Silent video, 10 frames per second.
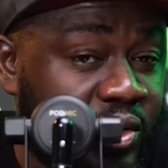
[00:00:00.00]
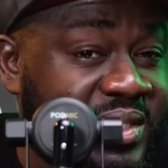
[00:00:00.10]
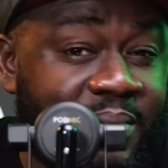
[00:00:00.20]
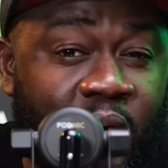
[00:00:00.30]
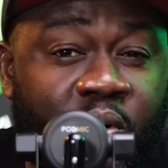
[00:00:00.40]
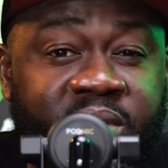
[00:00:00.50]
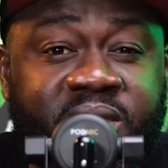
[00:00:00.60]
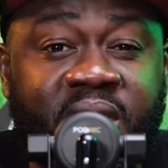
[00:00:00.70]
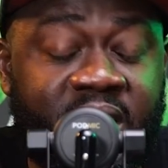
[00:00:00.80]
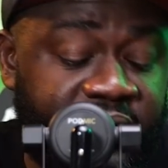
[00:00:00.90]
Tema
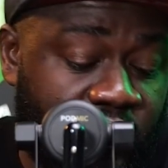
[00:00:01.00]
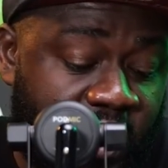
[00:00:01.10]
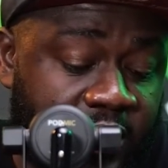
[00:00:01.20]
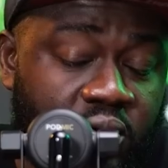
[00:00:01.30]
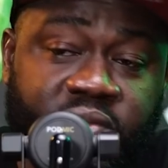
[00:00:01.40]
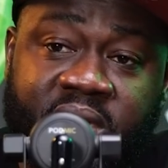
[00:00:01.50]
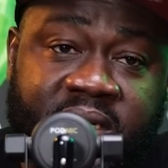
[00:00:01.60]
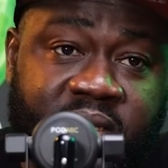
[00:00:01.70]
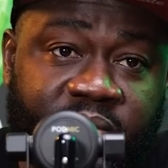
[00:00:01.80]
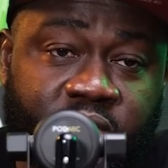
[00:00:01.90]
Community 11, quite close to the
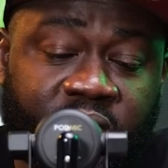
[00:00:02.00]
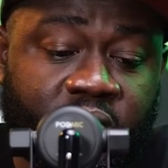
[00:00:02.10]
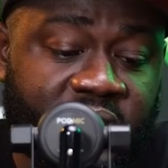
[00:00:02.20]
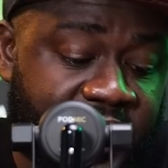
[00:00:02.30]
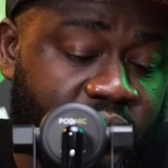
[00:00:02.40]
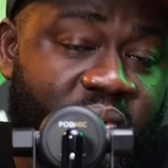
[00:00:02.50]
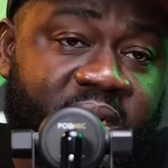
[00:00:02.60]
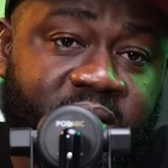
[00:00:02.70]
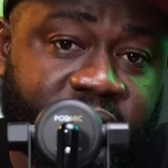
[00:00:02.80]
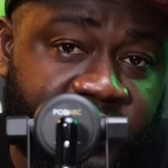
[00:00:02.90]
Assemblies of God. That's where
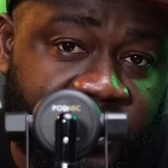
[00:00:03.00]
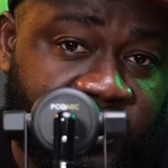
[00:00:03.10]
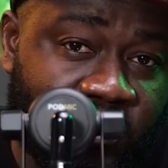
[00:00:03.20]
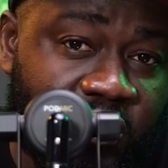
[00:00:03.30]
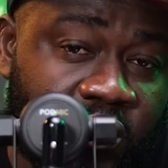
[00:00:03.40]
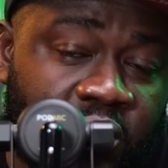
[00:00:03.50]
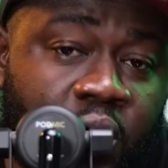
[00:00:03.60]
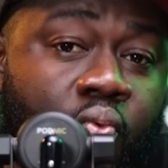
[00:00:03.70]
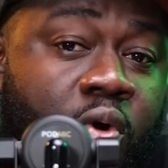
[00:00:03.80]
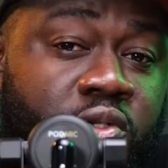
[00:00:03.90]
the studio
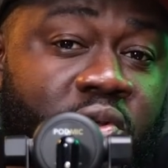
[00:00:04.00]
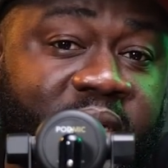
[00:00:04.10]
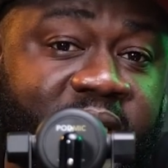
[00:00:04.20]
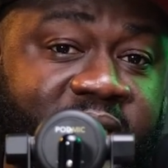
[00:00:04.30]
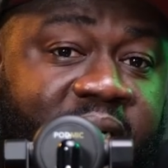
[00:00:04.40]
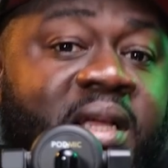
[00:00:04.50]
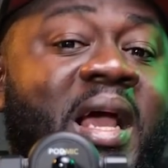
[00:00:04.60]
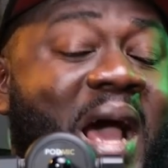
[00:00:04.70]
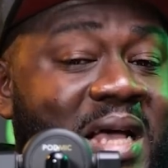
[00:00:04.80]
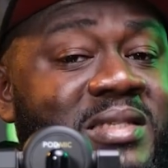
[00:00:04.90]
was located.
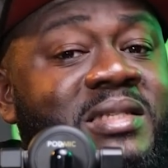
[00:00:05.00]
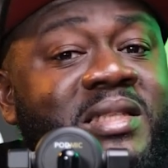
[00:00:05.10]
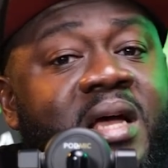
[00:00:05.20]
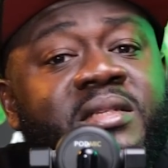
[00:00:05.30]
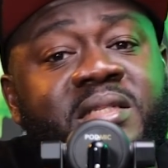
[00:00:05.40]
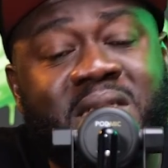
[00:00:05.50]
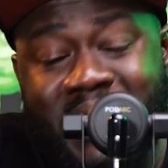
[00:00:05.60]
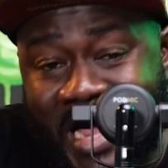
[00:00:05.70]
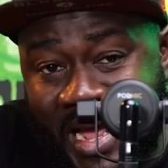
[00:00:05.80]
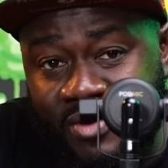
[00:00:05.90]
As it stands
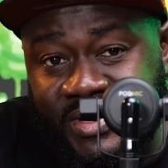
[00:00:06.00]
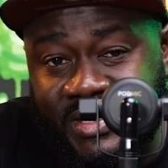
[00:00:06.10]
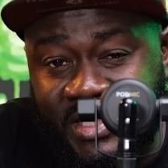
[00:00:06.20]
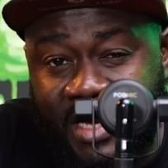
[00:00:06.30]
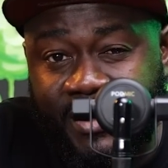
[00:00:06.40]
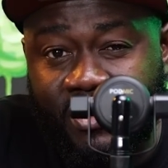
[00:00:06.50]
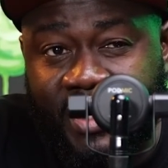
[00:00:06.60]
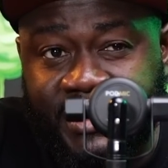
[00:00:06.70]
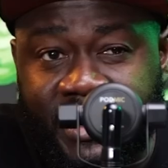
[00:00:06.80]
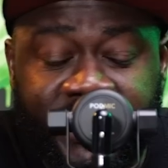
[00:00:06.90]
now, the
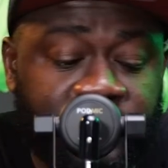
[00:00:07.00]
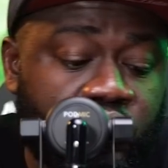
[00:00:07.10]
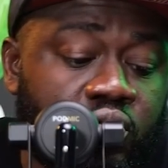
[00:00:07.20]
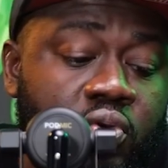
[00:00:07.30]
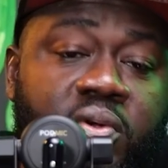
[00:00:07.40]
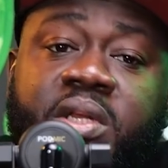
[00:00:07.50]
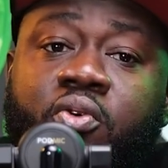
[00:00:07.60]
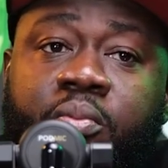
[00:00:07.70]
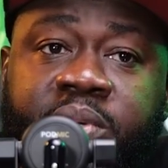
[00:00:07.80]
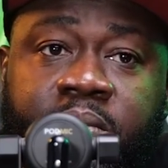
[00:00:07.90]
CMNO can say the studio nuni
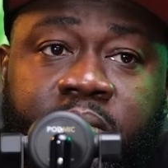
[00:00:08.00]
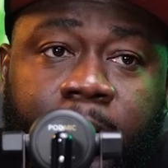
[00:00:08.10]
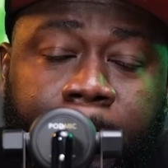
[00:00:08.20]
hobium.